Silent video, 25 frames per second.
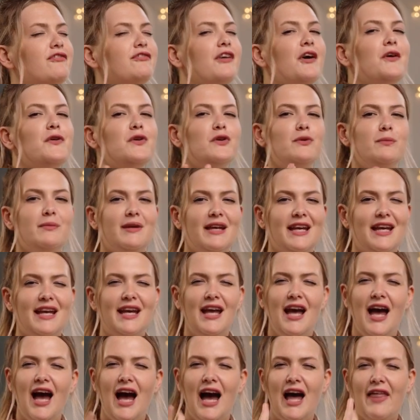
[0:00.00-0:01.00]
foamy
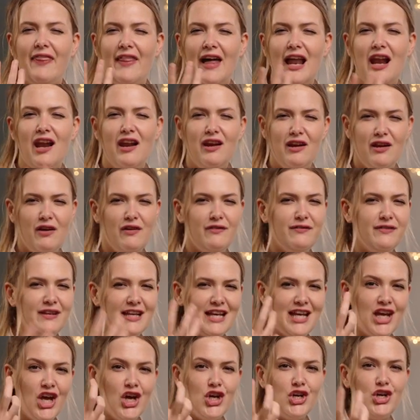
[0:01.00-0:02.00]
and that
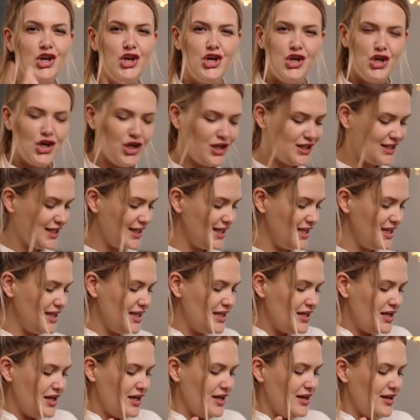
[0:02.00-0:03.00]
lovely
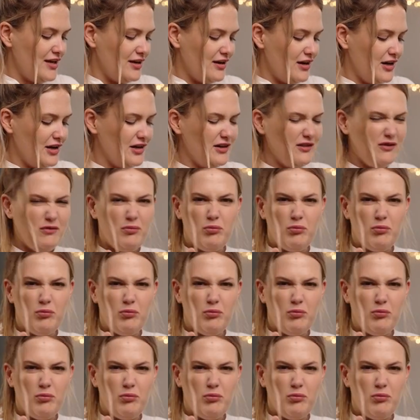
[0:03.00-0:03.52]
nutty kind of